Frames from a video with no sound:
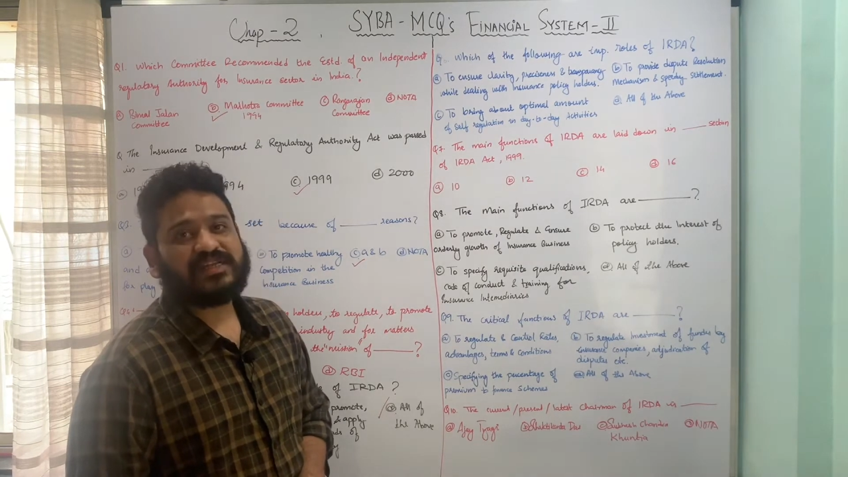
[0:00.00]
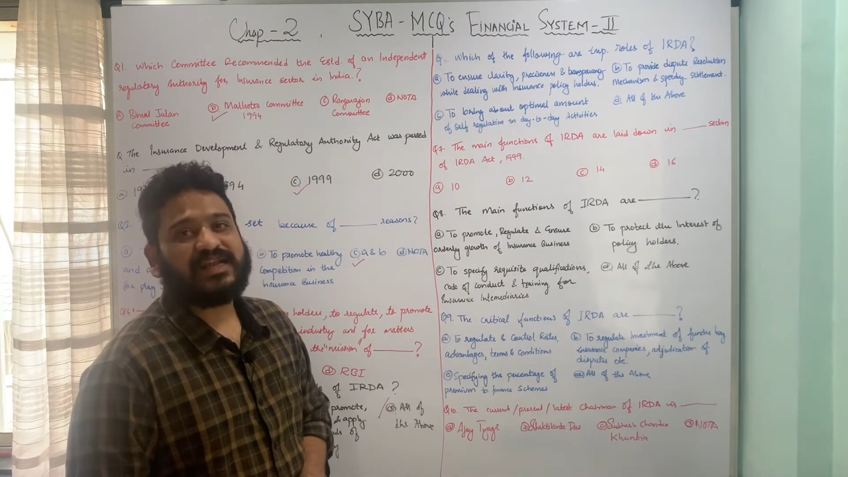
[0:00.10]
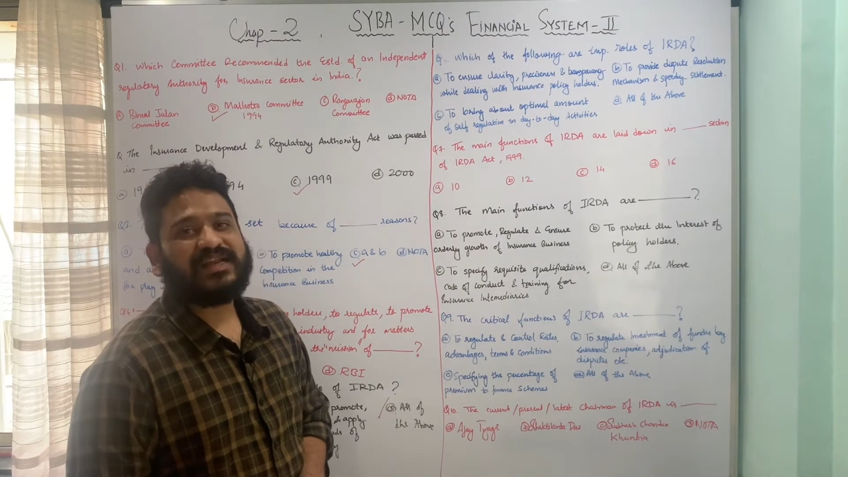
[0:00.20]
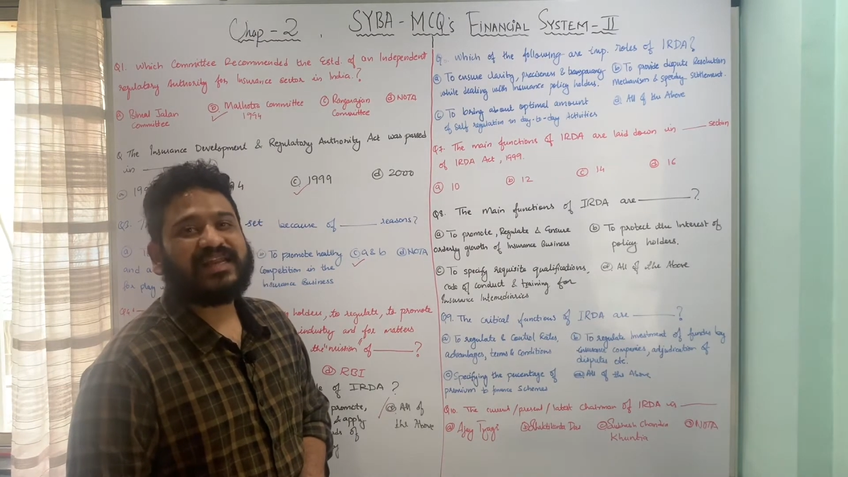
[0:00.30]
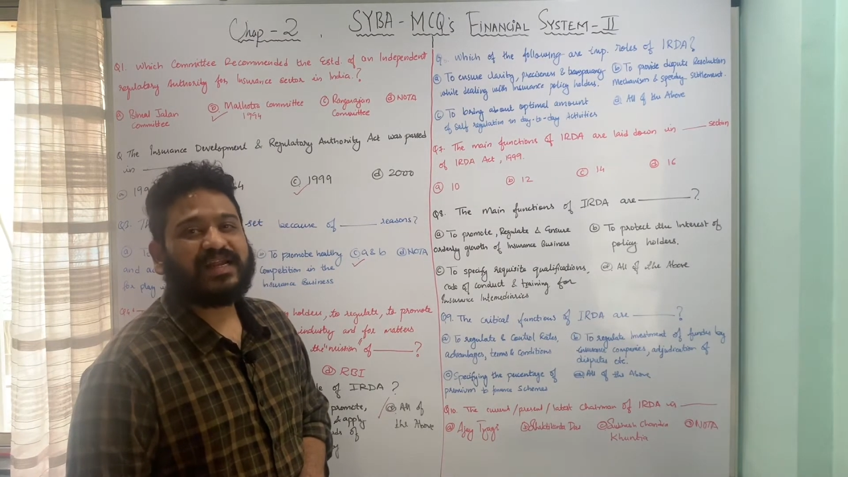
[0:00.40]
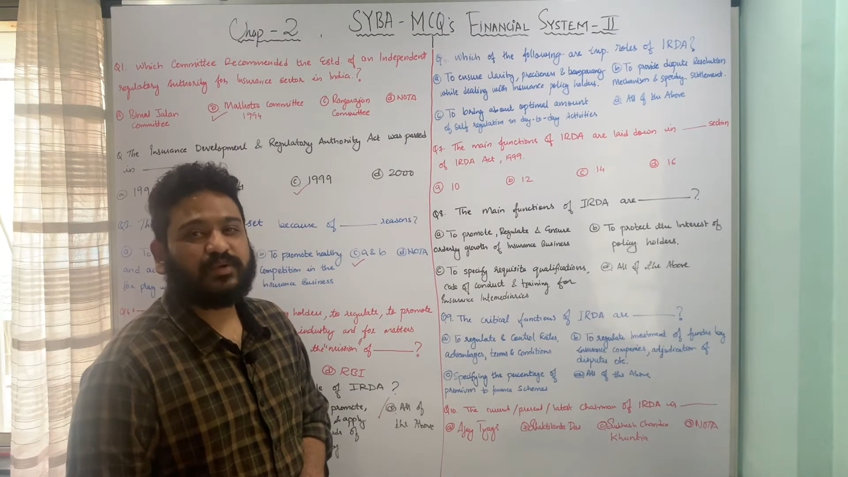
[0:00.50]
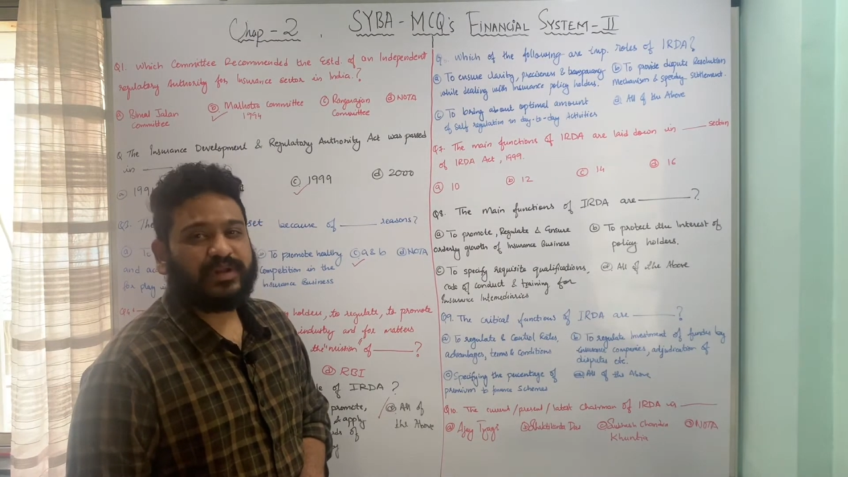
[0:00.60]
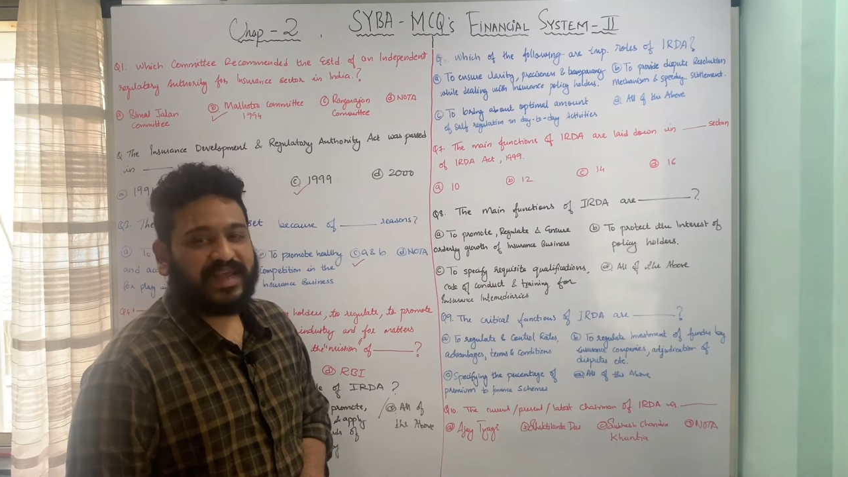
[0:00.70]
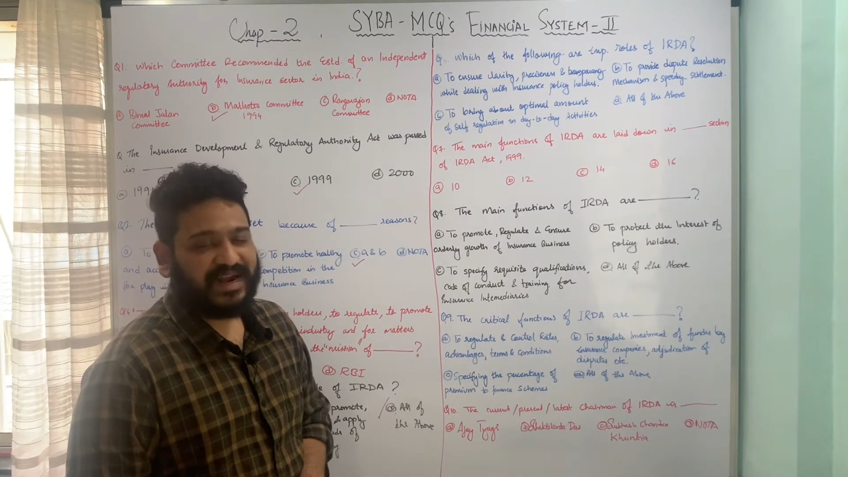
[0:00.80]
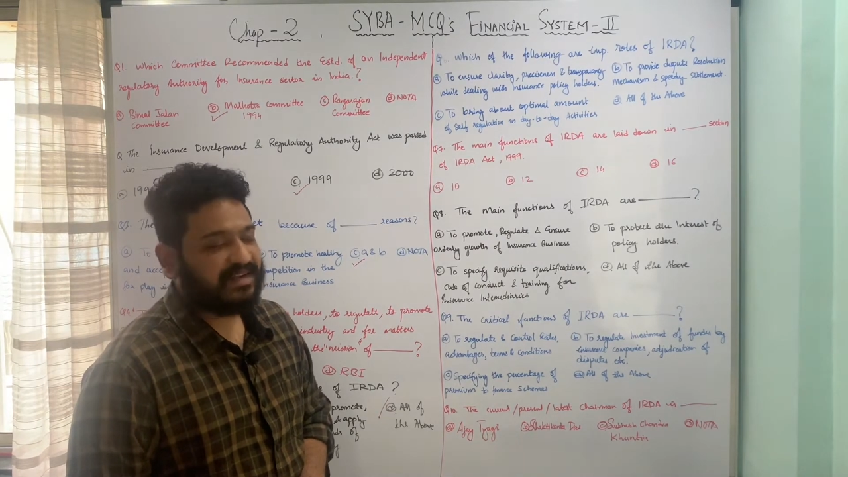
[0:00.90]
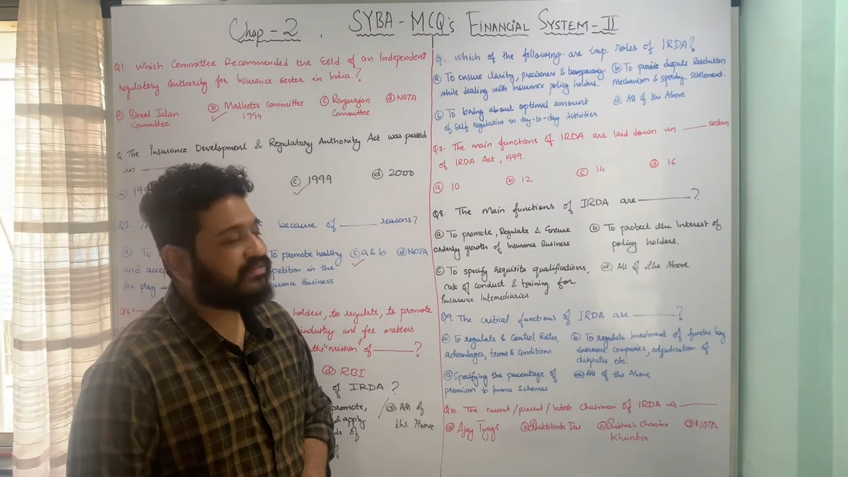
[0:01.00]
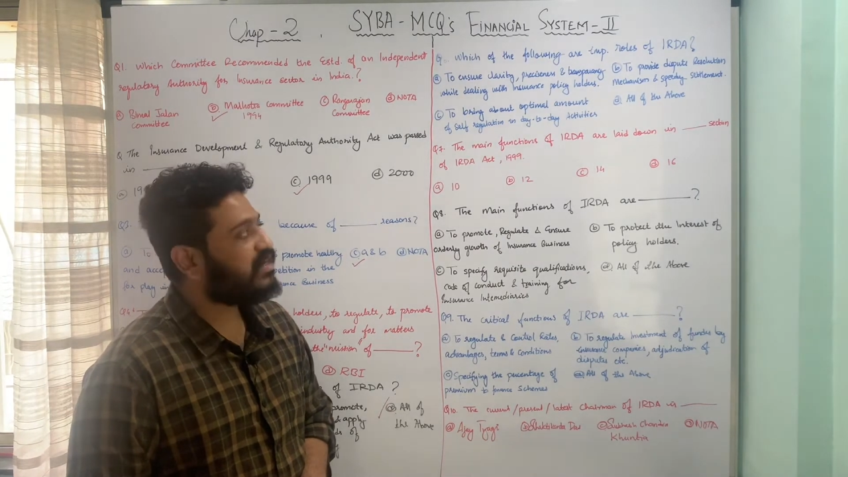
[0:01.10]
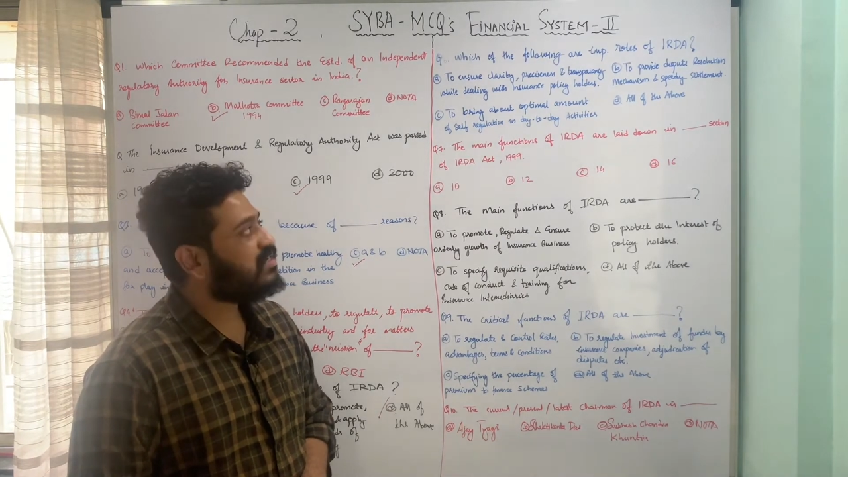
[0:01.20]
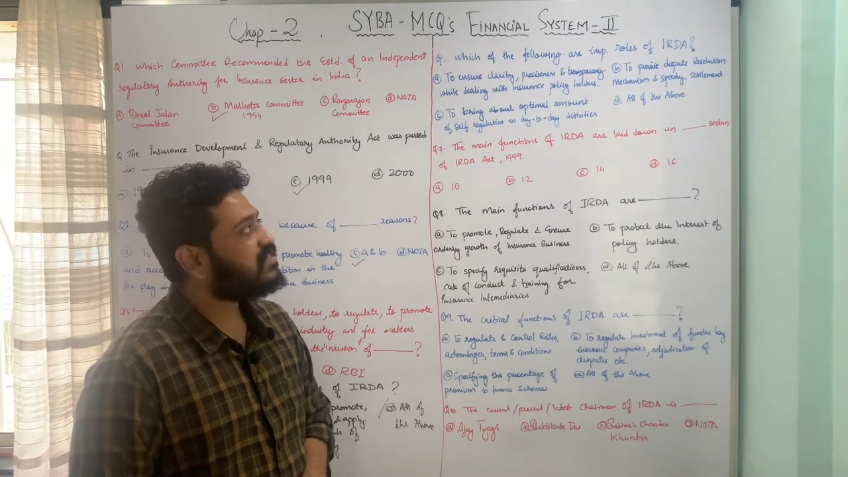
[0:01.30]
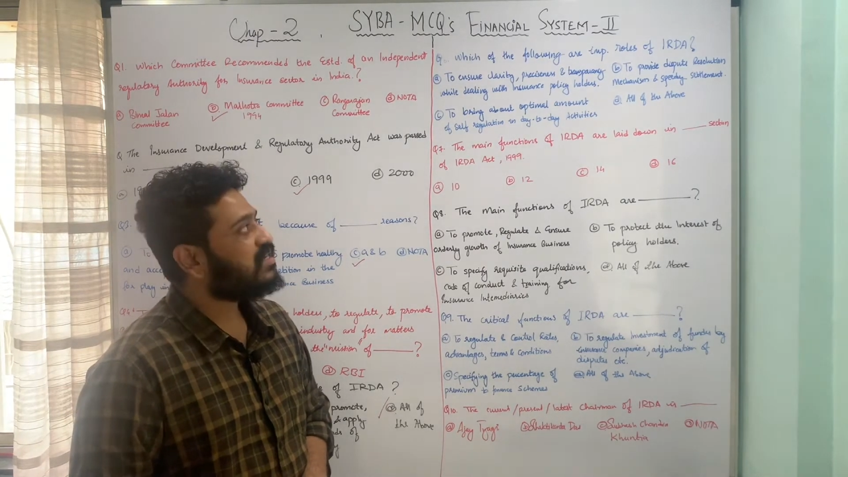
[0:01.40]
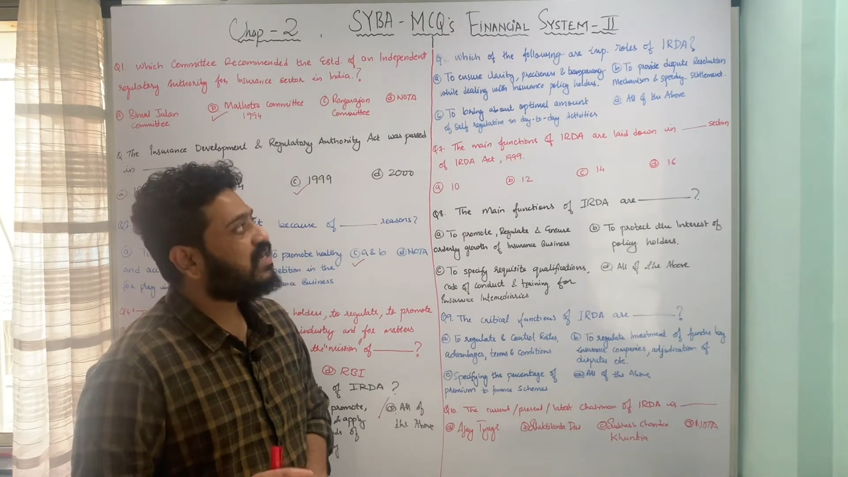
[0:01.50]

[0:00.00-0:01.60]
in day-to-day activities.